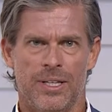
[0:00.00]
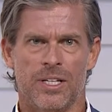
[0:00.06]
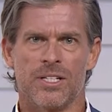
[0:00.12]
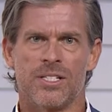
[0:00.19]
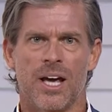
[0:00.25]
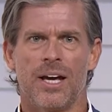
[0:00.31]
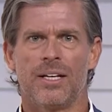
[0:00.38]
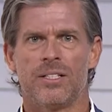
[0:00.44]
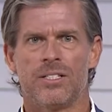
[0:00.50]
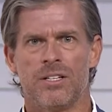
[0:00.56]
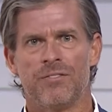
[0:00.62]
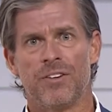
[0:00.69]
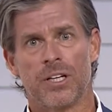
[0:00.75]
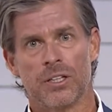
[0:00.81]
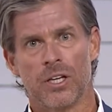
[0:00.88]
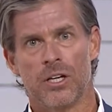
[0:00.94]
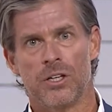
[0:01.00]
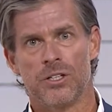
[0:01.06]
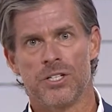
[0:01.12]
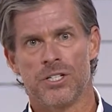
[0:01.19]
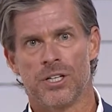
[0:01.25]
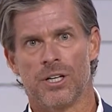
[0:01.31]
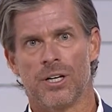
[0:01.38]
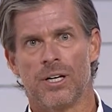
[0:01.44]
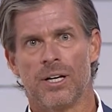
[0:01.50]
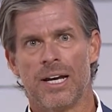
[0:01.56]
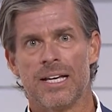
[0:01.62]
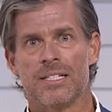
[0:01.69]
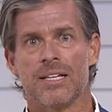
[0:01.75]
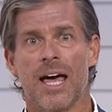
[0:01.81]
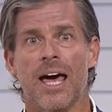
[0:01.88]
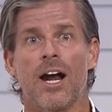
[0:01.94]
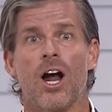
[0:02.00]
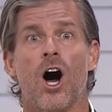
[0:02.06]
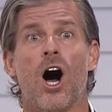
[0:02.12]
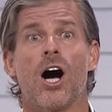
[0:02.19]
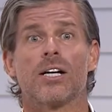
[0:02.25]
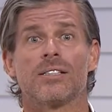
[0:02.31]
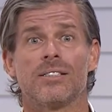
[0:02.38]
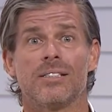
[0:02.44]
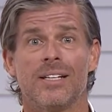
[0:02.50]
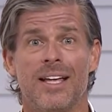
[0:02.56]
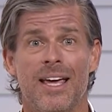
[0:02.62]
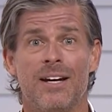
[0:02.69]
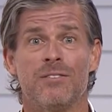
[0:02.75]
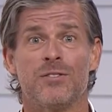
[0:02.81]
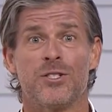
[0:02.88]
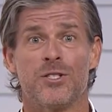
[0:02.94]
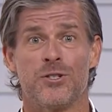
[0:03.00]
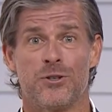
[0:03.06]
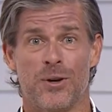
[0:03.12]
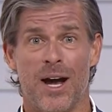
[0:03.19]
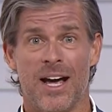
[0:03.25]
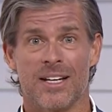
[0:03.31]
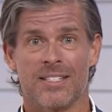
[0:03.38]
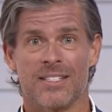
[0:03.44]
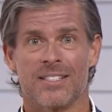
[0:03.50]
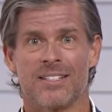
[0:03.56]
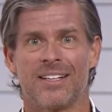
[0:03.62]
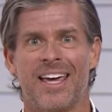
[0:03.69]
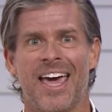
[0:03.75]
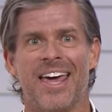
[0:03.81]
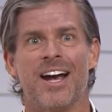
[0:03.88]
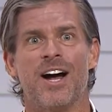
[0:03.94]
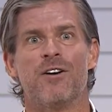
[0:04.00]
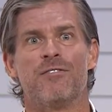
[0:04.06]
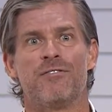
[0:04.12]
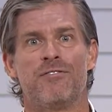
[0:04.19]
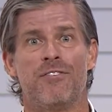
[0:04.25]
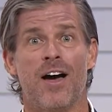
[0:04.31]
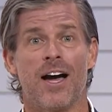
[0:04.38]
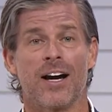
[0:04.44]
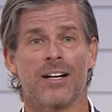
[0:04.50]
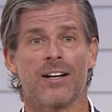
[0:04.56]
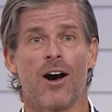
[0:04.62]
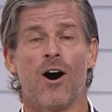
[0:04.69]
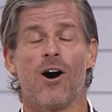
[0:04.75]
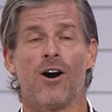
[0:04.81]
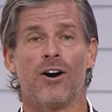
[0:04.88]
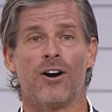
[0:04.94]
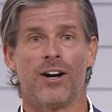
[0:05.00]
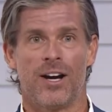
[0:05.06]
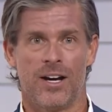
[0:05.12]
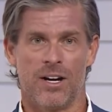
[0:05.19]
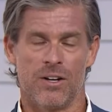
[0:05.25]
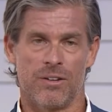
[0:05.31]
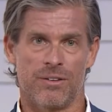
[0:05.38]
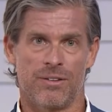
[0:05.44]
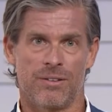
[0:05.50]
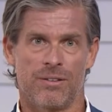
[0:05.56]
the scientific literature is that oxidative stress can affect our health.